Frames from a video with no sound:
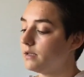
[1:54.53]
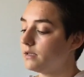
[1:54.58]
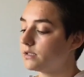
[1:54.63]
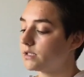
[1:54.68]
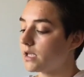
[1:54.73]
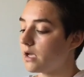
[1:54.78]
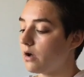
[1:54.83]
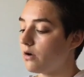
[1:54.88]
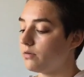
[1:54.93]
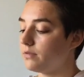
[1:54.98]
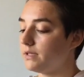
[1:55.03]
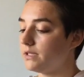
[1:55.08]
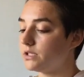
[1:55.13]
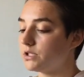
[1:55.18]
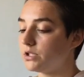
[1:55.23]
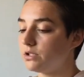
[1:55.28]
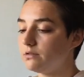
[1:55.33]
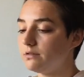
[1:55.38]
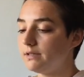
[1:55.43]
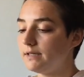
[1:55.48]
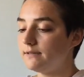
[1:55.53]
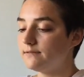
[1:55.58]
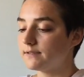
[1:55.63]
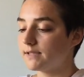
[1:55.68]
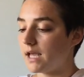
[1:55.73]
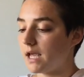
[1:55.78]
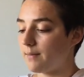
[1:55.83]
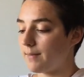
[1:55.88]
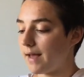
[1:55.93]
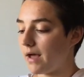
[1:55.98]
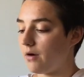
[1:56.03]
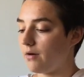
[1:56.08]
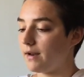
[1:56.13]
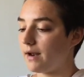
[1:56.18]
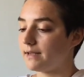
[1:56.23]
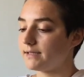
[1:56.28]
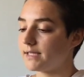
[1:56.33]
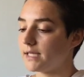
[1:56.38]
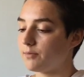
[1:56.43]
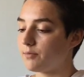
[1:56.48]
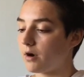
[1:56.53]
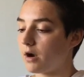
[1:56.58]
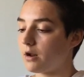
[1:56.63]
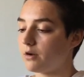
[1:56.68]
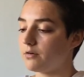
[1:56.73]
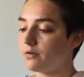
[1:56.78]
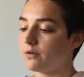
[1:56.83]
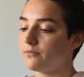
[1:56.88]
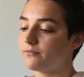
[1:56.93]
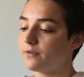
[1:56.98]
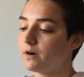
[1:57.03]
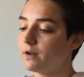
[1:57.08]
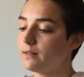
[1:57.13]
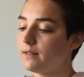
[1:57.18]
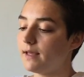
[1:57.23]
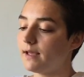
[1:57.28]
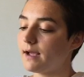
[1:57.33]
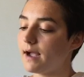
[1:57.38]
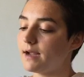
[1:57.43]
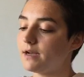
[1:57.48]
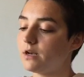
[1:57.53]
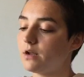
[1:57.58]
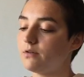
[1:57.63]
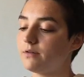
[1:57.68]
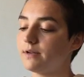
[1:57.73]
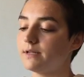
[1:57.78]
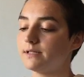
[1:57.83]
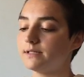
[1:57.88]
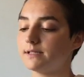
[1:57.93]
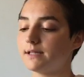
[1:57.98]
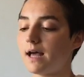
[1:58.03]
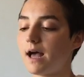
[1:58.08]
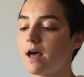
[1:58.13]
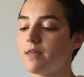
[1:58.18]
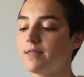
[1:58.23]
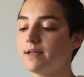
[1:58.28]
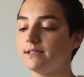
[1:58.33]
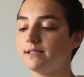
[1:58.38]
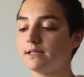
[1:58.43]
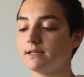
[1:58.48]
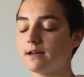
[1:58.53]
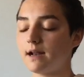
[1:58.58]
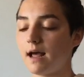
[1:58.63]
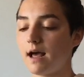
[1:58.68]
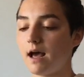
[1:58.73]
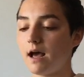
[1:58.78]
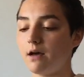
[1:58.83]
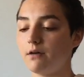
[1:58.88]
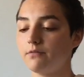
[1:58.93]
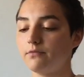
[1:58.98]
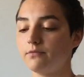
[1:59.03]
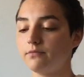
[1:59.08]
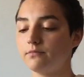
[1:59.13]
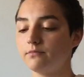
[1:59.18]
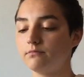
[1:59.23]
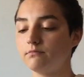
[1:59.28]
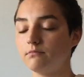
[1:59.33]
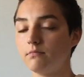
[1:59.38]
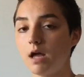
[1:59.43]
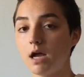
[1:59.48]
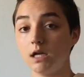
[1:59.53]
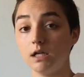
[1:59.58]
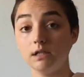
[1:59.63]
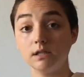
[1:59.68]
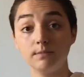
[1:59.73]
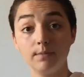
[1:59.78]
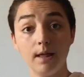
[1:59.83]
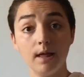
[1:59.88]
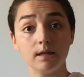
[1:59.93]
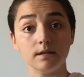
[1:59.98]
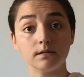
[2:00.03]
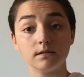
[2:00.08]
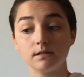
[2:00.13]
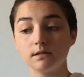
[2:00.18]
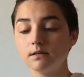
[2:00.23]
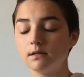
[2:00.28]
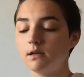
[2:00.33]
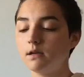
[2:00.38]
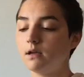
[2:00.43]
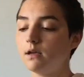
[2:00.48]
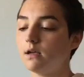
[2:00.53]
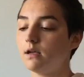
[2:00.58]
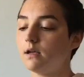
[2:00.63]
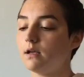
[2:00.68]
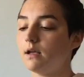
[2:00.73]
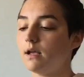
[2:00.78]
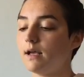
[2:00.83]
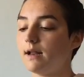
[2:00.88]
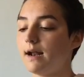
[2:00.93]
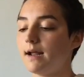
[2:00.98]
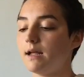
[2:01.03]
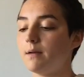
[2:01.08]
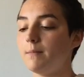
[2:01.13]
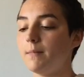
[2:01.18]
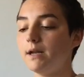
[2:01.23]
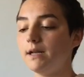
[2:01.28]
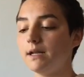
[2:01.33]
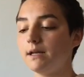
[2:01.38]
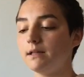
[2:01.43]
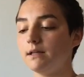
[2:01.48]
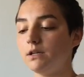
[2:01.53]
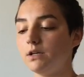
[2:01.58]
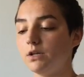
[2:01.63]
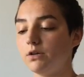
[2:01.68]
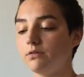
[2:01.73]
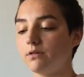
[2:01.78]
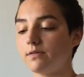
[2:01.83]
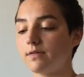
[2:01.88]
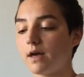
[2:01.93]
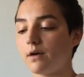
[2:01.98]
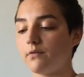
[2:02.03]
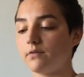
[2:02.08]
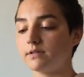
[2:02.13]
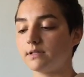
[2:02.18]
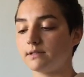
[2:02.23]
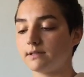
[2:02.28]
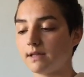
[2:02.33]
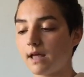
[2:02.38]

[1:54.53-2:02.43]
So these new leaves came out, and as they were unfurling, I noticed that they didn't have any splits. And I immediately knew that that was a